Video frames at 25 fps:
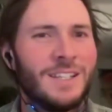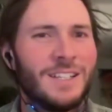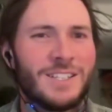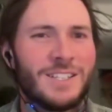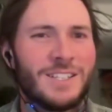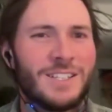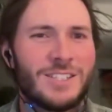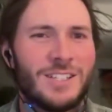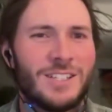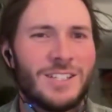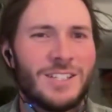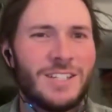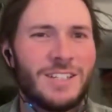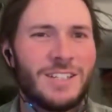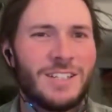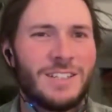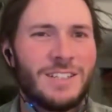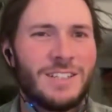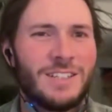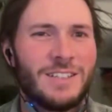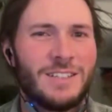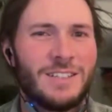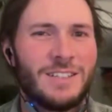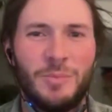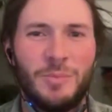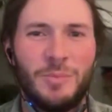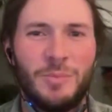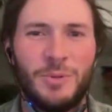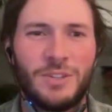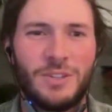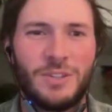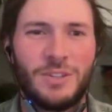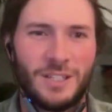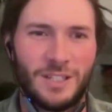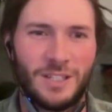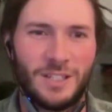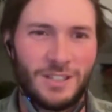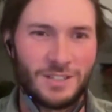And I was like, I
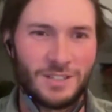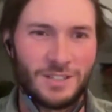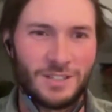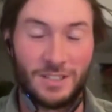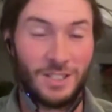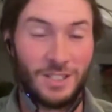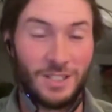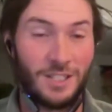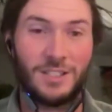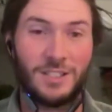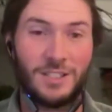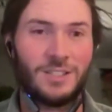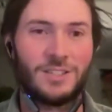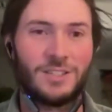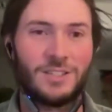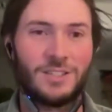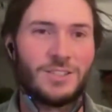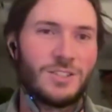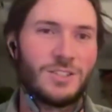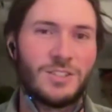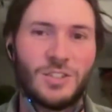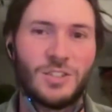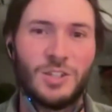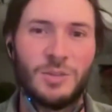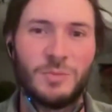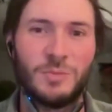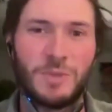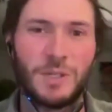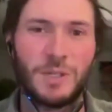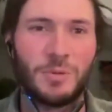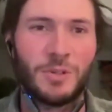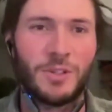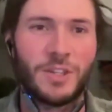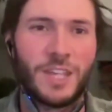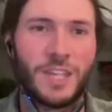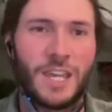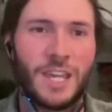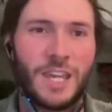just assumed
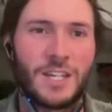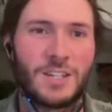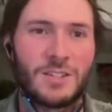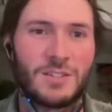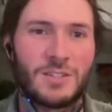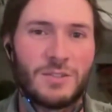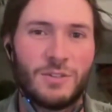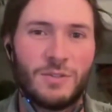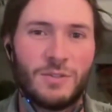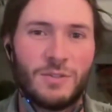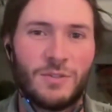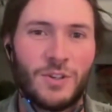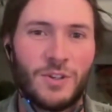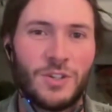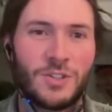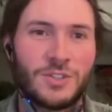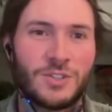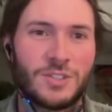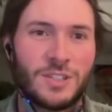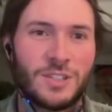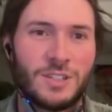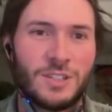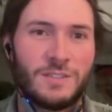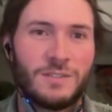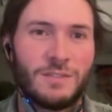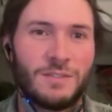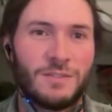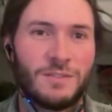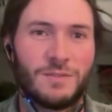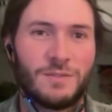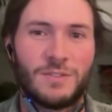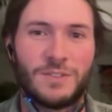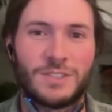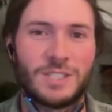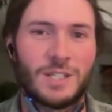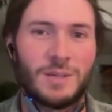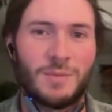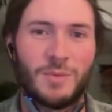he'd put the cows through first, and
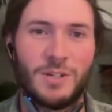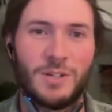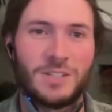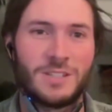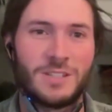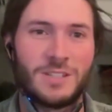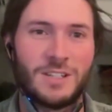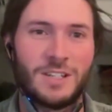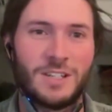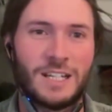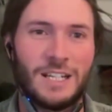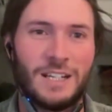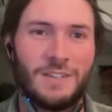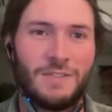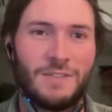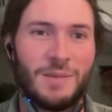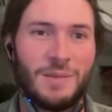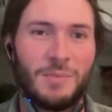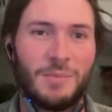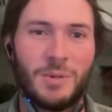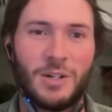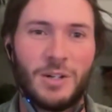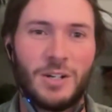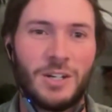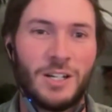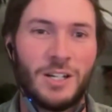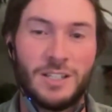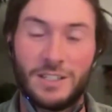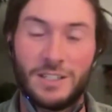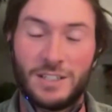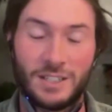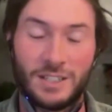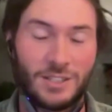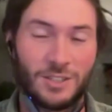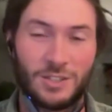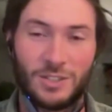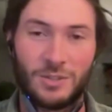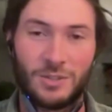for some reason it left them behind,
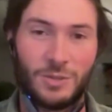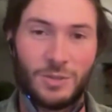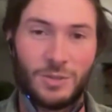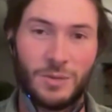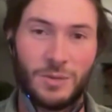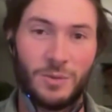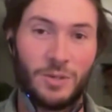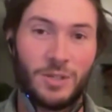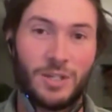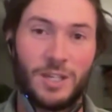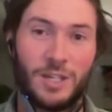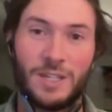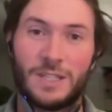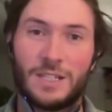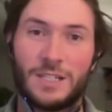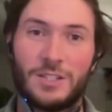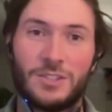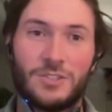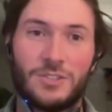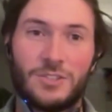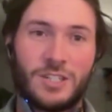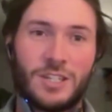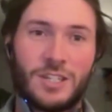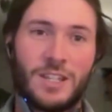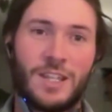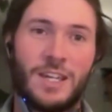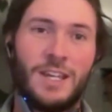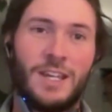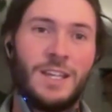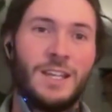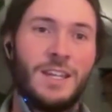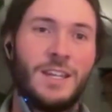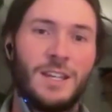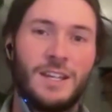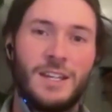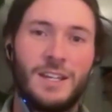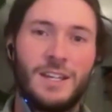and I couldn't quite work out the logic of that.